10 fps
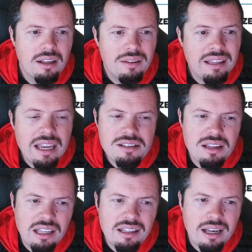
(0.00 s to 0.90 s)
Yes,
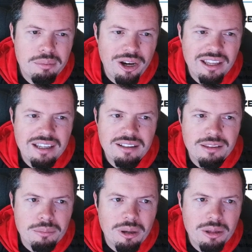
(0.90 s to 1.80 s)
in the upgrade kit,
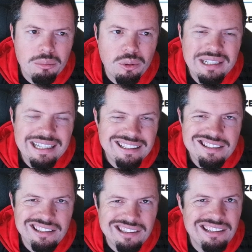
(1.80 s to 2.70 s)
the motherboard is a
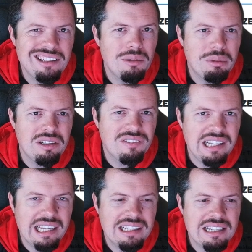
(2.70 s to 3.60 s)
little bit of a
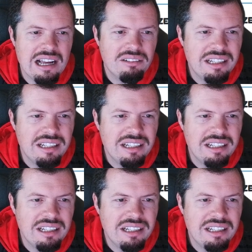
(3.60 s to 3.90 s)
letdown.